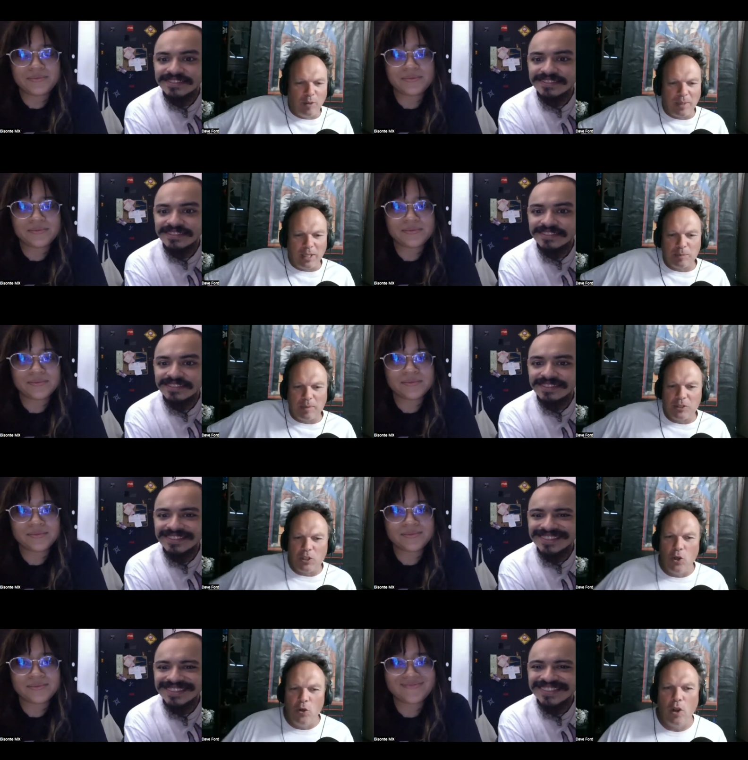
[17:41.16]
Speaker 1: bit, I suppose
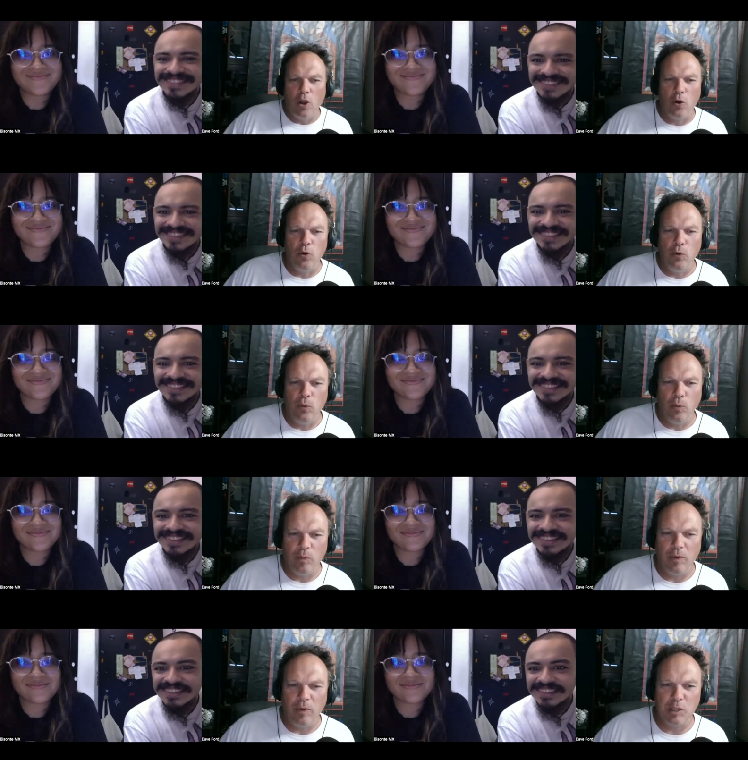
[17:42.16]
who who
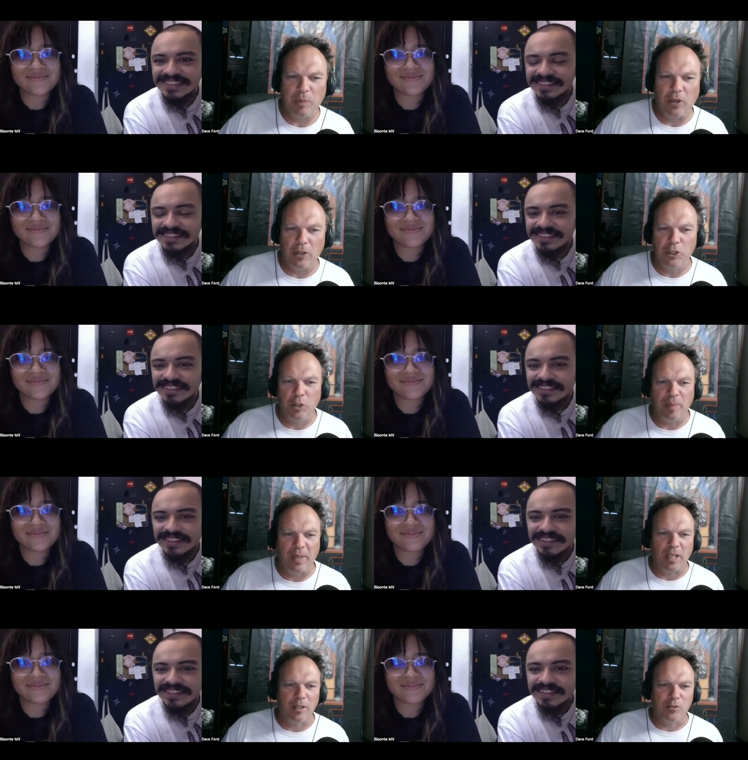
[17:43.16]
inspired you to pick
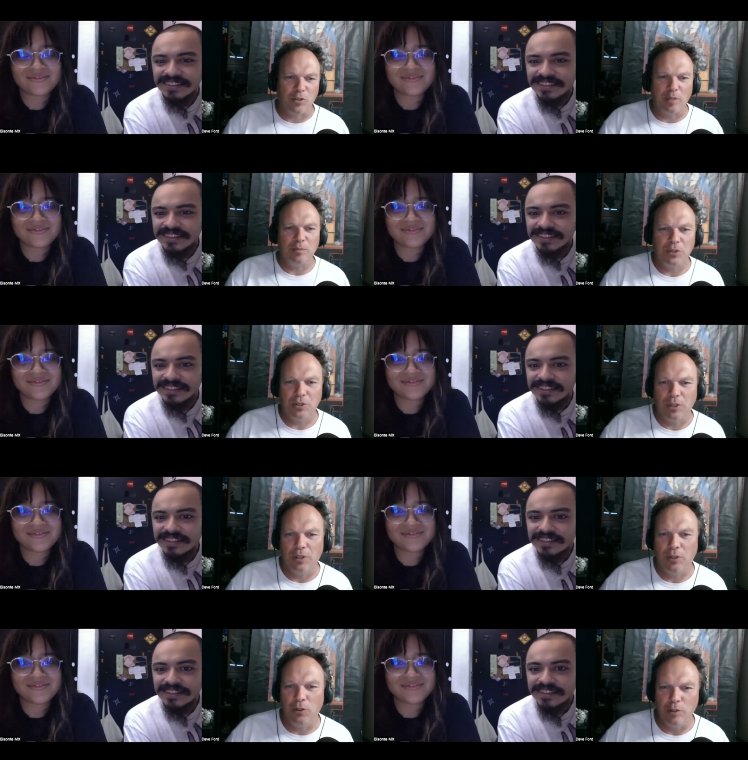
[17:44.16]
up the drums and
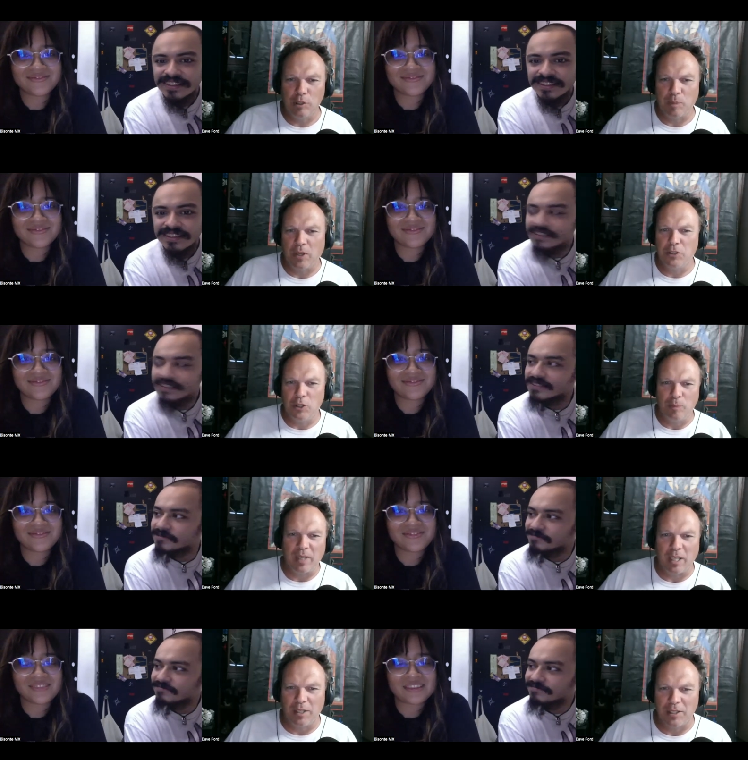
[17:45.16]
who inspired you to pick
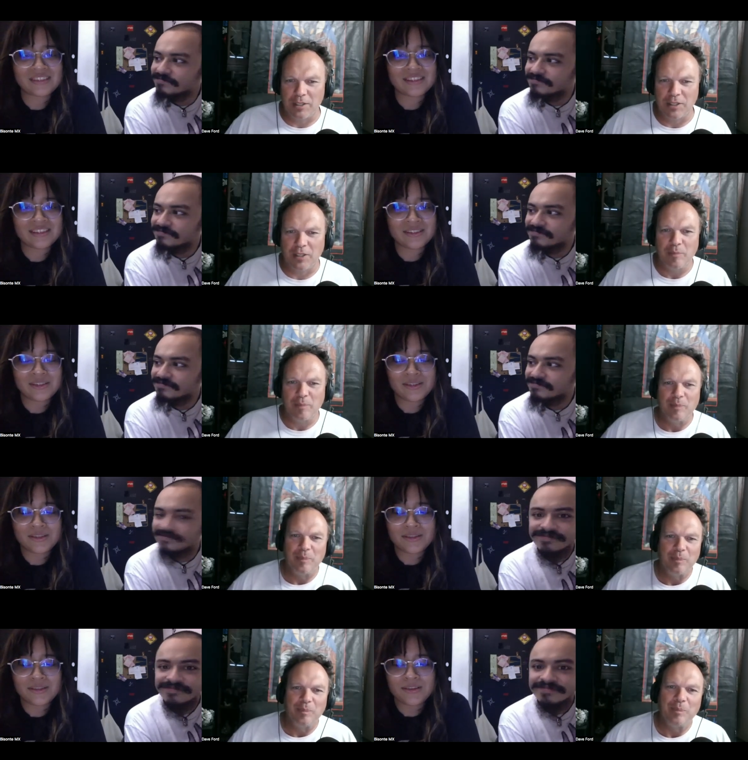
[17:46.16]
up the guitar?
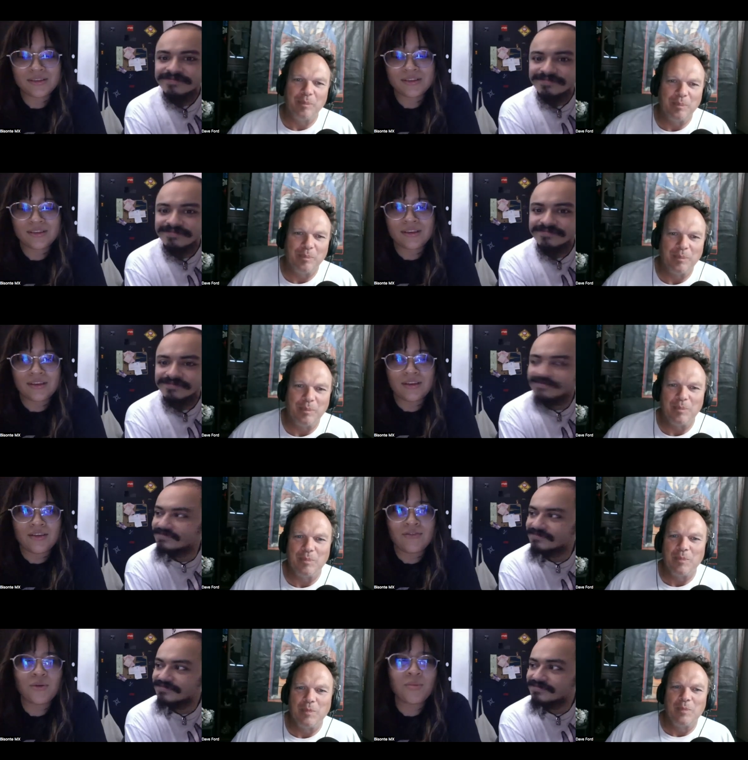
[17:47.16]
Speaker 2: Mm-hmm. For
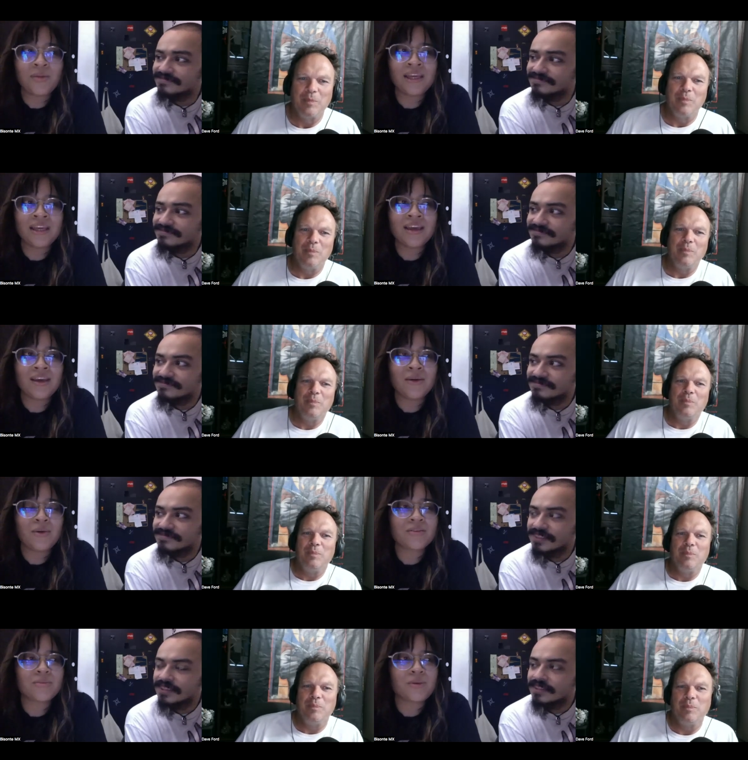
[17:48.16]
me, it was
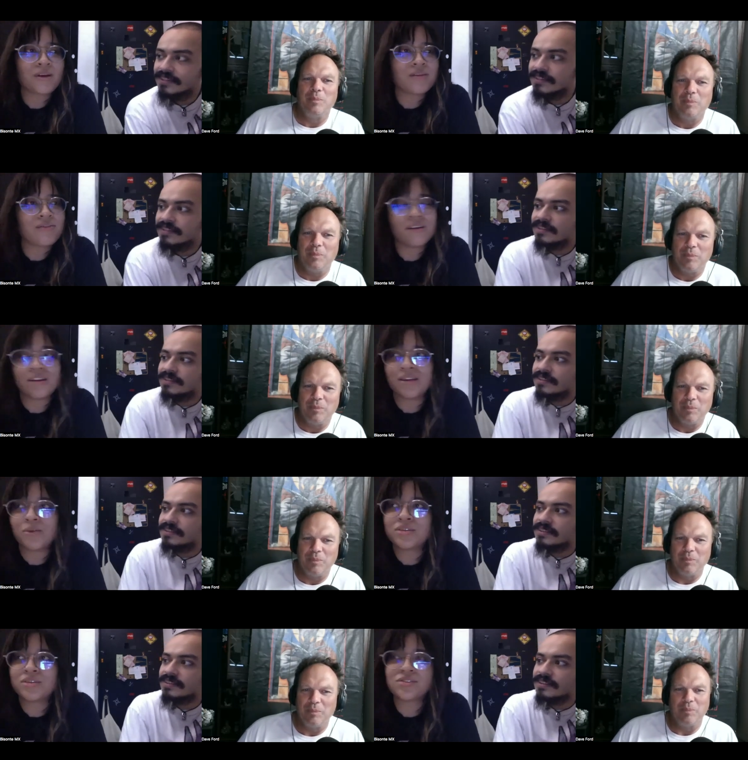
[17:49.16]
very funny. It was
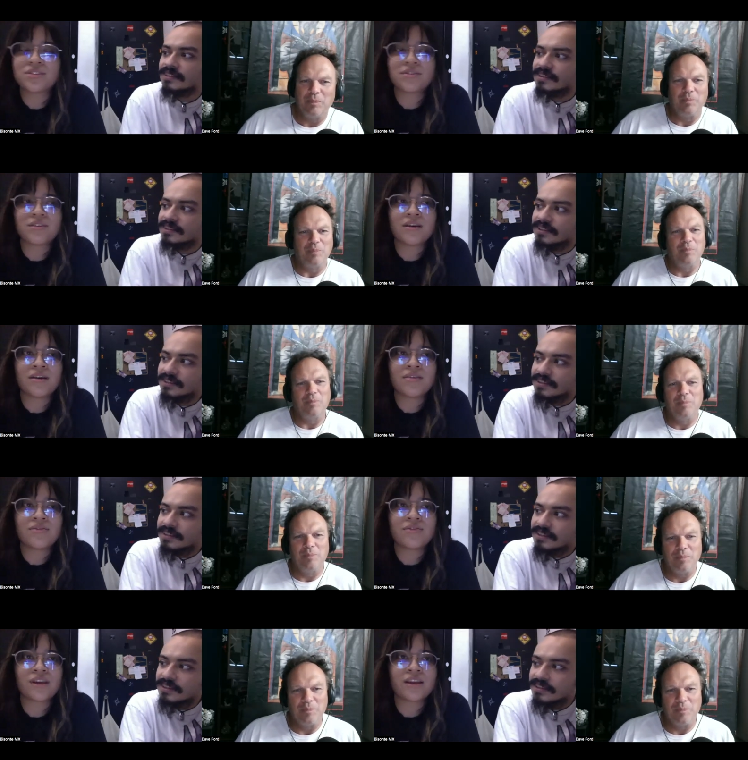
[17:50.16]
just a, a
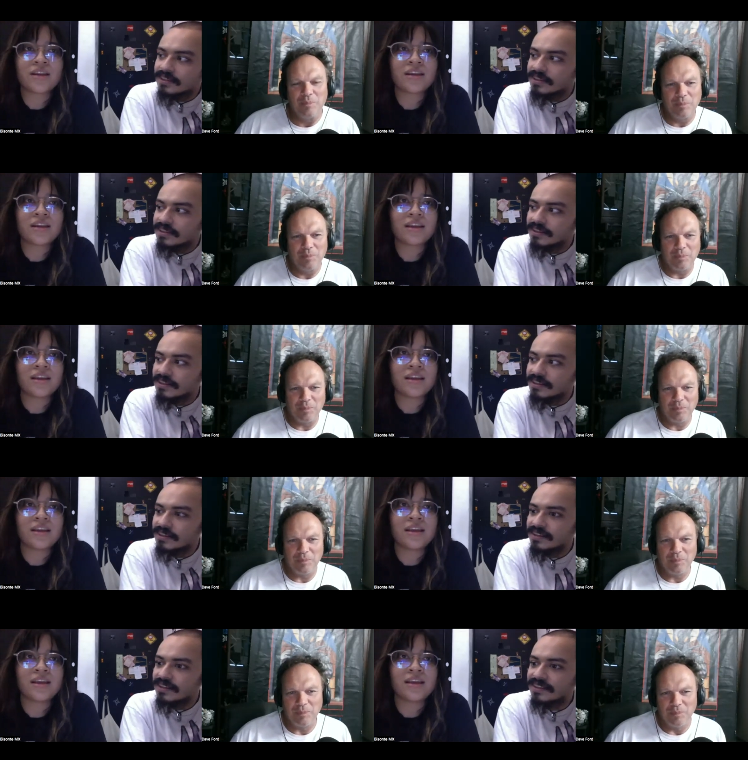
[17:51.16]
friend
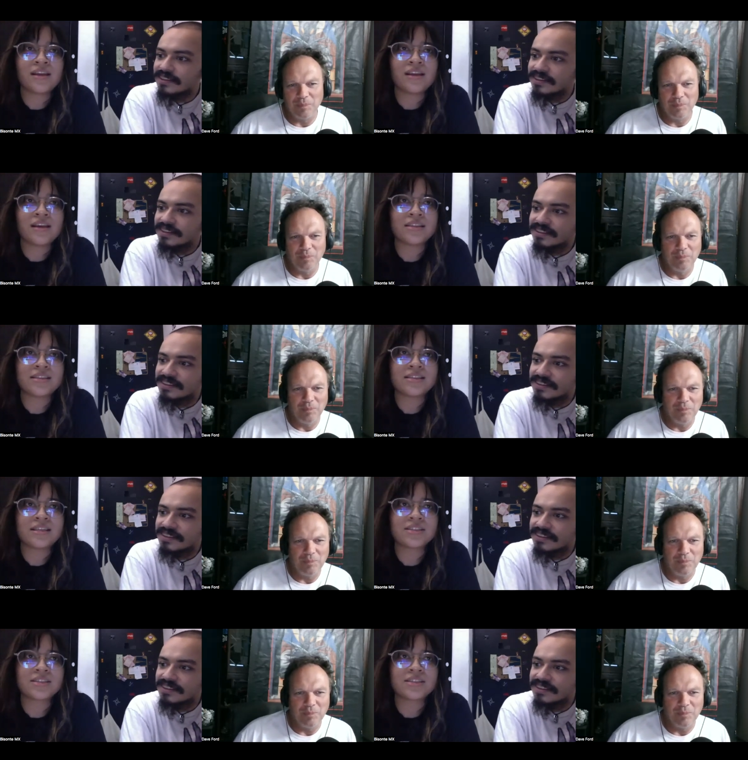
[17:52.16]
in sixth